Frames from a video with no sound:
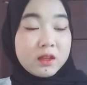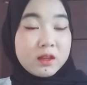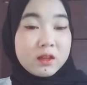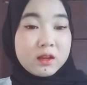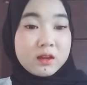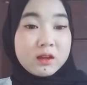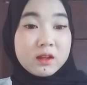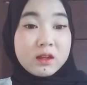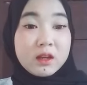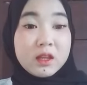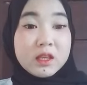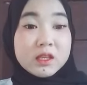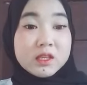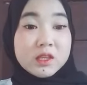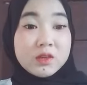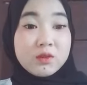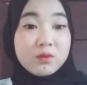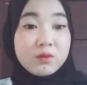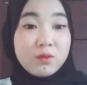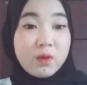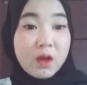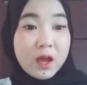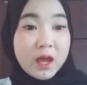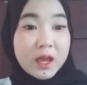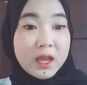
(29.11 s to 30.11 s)
The
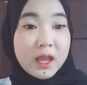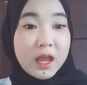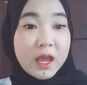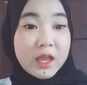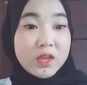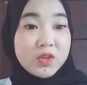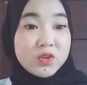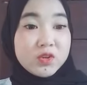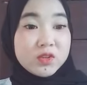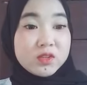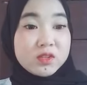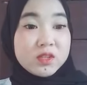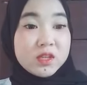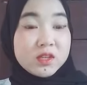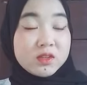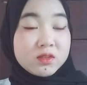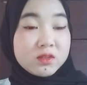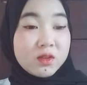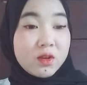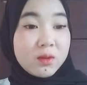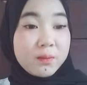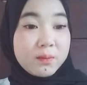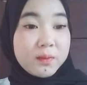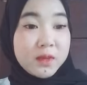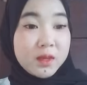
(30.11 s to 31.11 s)
reason why I choose this
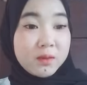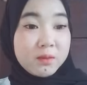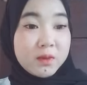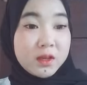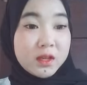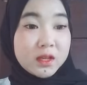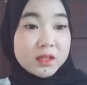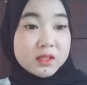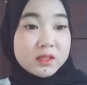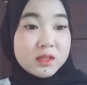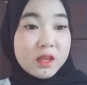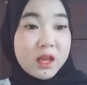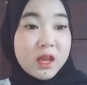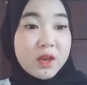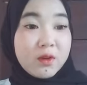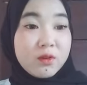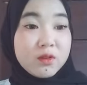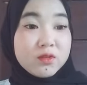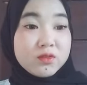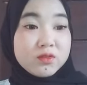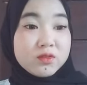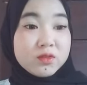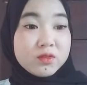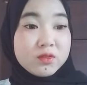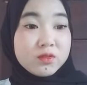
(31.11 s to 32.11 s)
topic because I
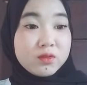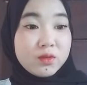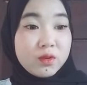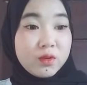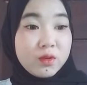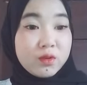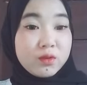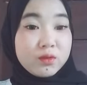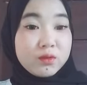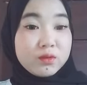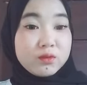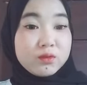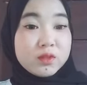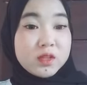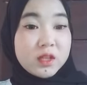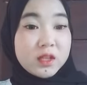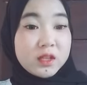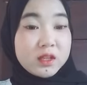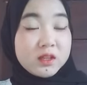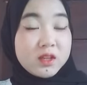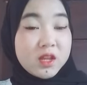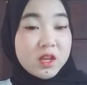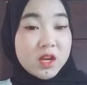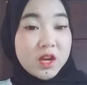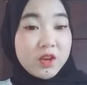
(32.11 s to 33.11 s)
want to know
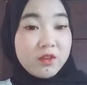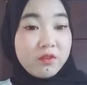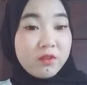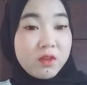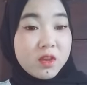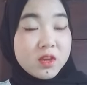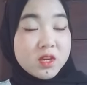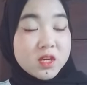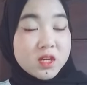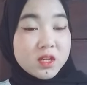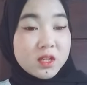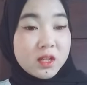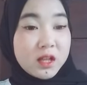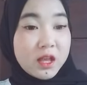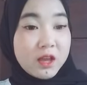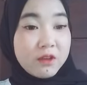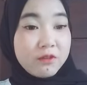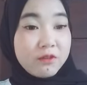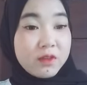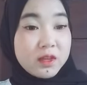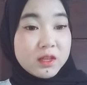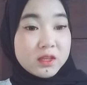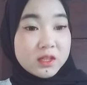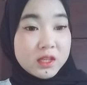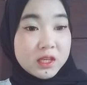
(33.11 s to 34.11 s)
the derivational
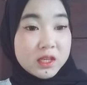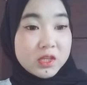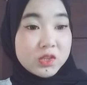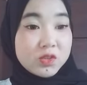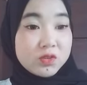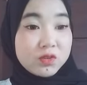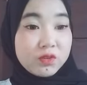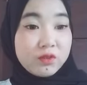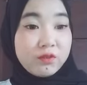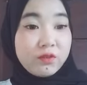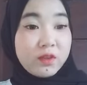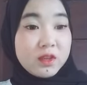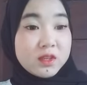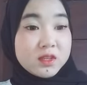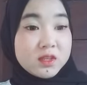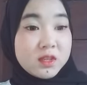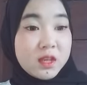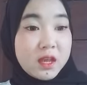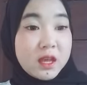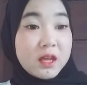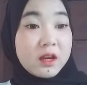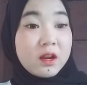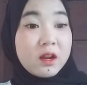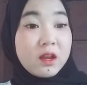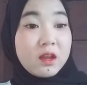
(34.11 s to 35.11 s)
affixes, suffix
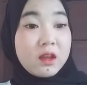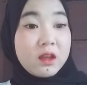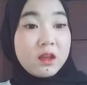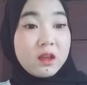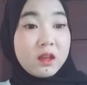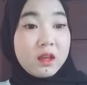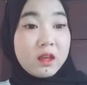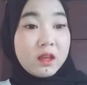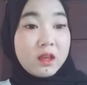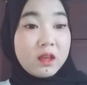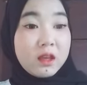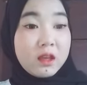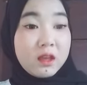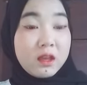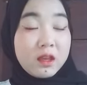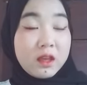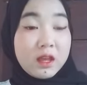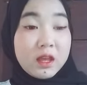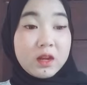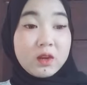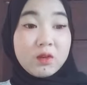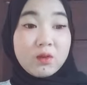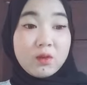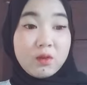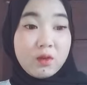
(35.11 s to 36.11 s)
R
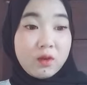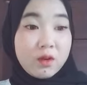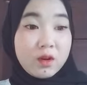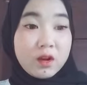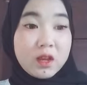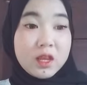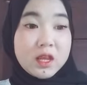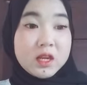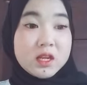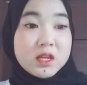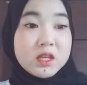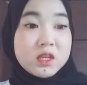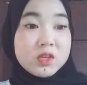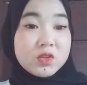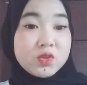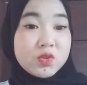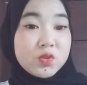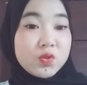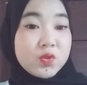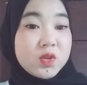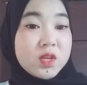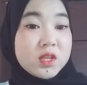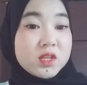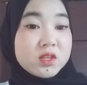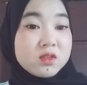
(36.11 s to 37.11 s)
and or in the
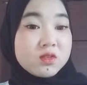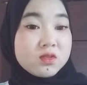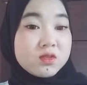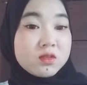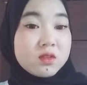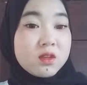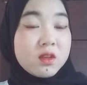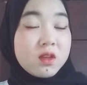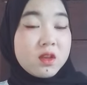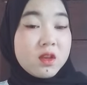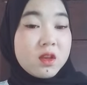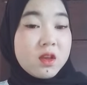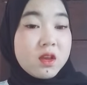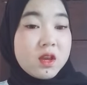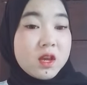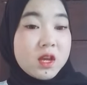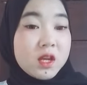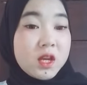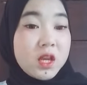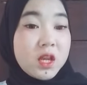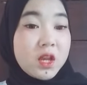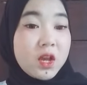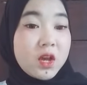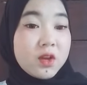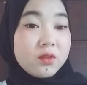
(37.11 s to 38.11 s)
Students'
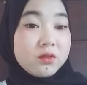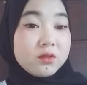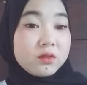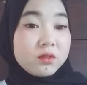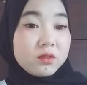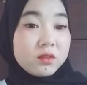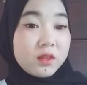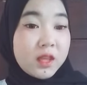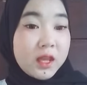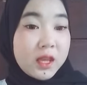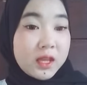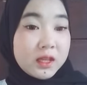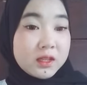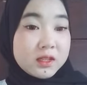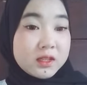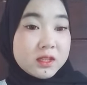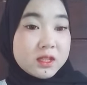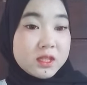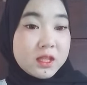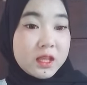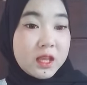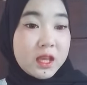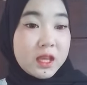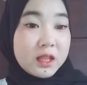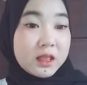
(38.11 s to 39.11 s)
RecountText
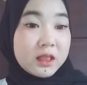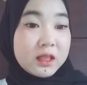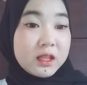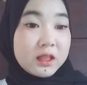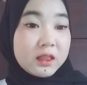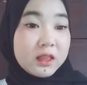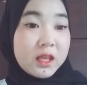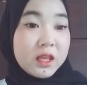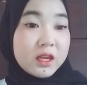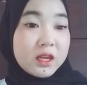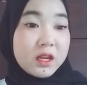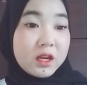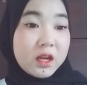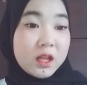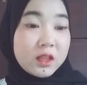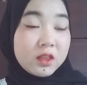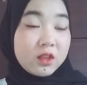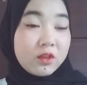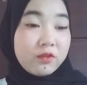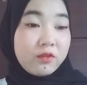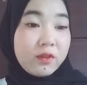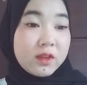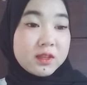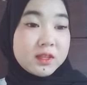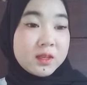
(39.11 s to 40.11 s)
at the 10th grade
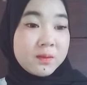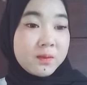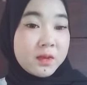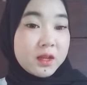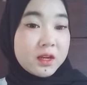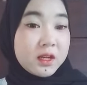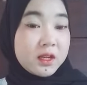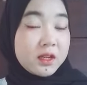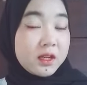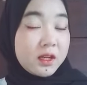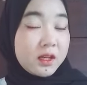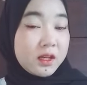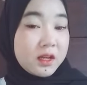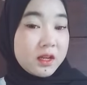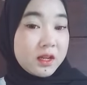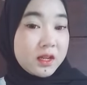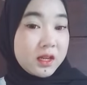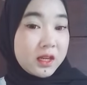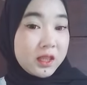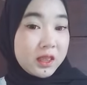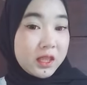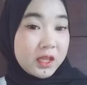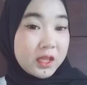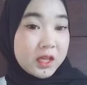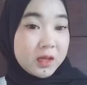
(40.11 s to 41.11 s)
of SMA
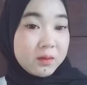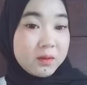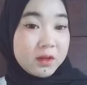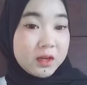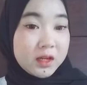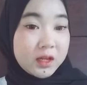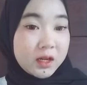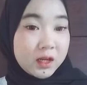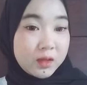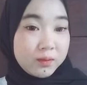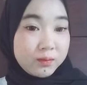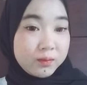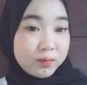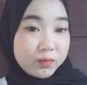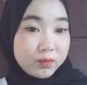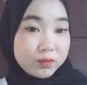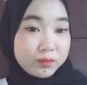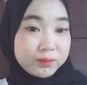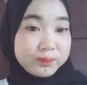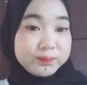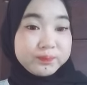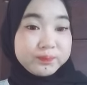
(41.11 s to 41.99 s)
Negeri 3 Bandar Lampung.